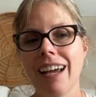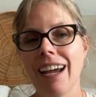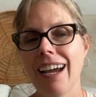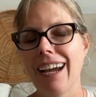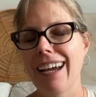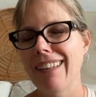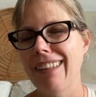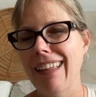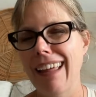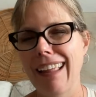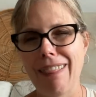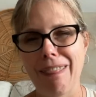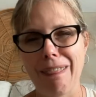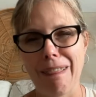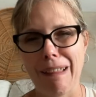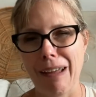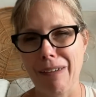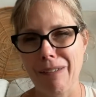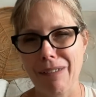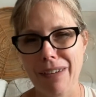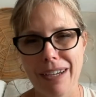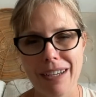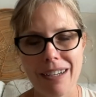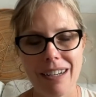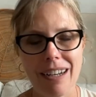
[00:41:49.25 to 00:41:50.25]
and they love
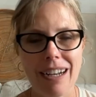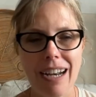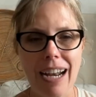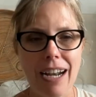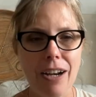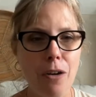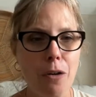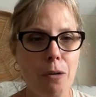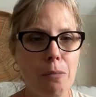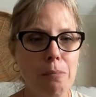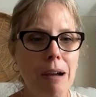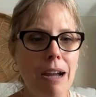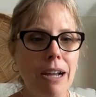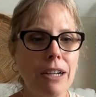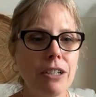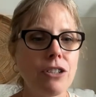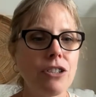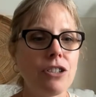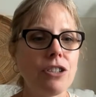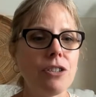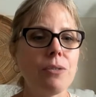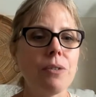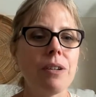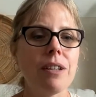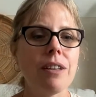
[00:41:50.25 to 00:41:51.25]
it. And I don't mind
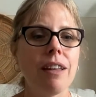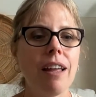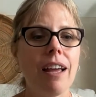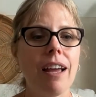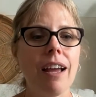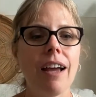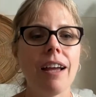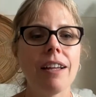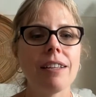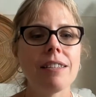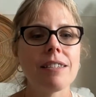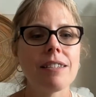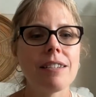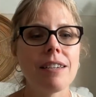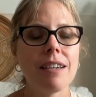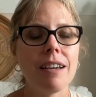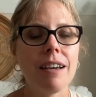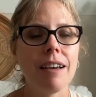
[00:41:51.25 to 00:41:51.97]
doing that.